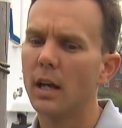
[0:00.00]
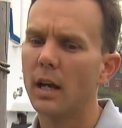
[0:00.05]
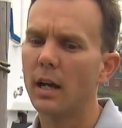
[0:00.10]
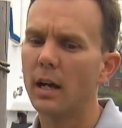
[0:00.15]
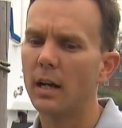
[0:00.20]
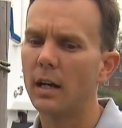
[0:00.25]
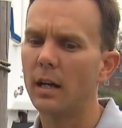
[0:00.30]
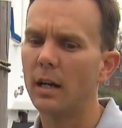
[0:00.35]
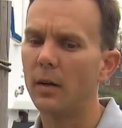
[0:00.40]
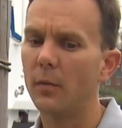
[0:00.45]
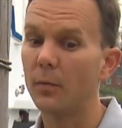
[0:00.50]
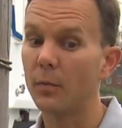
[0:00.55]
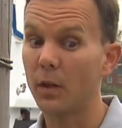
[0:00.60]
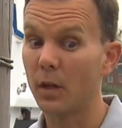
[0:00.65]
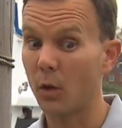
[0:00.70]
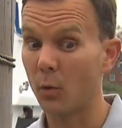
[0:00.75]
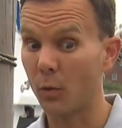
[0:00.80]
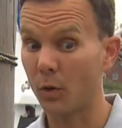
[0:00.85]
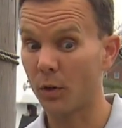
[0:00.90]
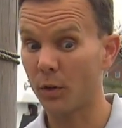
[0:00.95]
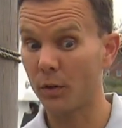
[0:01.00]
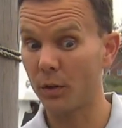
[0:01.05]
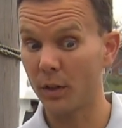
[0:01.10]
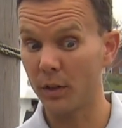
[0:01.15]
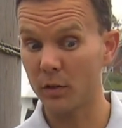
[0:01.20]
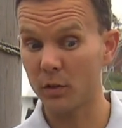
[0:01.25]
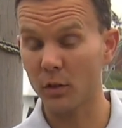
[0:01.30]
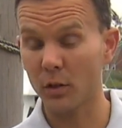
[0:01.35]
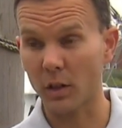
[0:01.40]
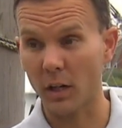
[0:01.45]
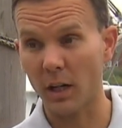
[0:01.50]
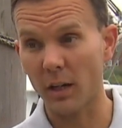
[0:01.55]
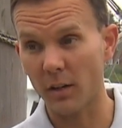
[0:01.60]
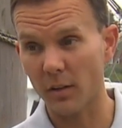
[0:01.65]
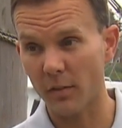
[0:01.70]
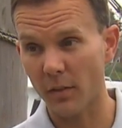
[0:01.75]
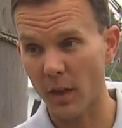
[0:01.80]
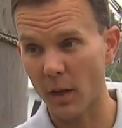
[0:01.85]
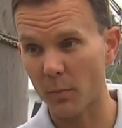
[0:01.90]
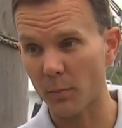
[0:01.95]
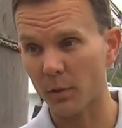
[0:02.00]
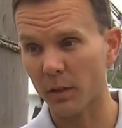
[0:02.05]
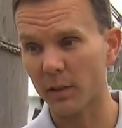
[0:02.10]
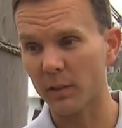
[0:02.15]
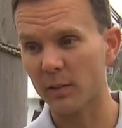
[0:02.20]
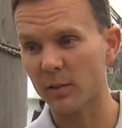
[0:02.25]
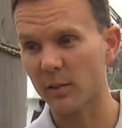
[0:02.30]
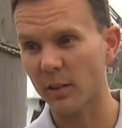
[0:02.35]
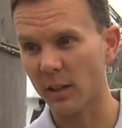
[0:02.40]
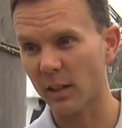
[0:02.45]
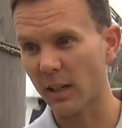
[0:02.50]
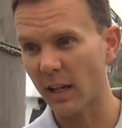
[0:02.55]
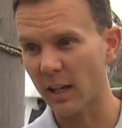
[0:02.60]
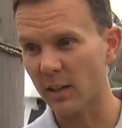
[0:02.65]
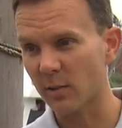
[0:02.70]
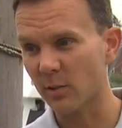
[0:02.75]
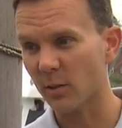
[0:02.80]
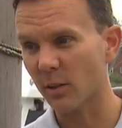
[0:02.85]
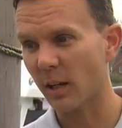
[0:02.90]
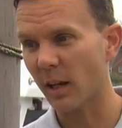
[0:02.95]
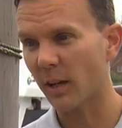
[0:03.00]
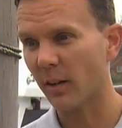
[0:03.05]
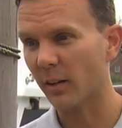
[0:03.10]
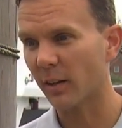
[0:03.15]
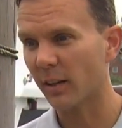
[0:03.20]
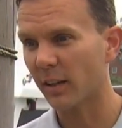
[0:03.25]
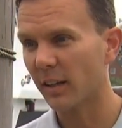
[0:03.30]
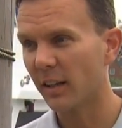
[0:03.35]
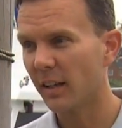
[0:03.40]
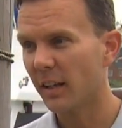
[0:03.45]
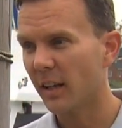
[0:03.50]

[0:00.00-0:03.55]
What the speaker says: We already took care of that in places like Nassau County.